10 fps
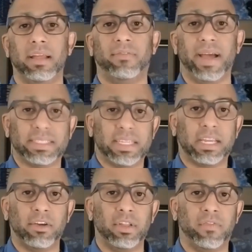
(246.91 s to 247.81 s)
Advanced
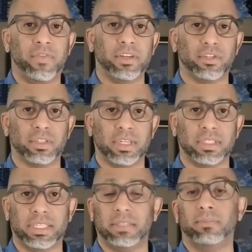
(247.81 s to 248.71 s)
security features
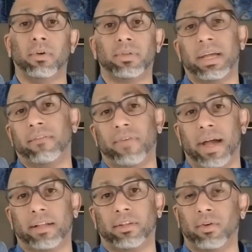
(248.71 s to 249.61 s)
such as
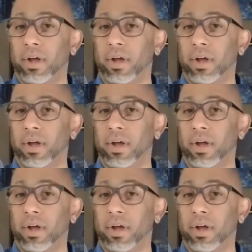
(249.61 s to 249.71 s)
multi-factor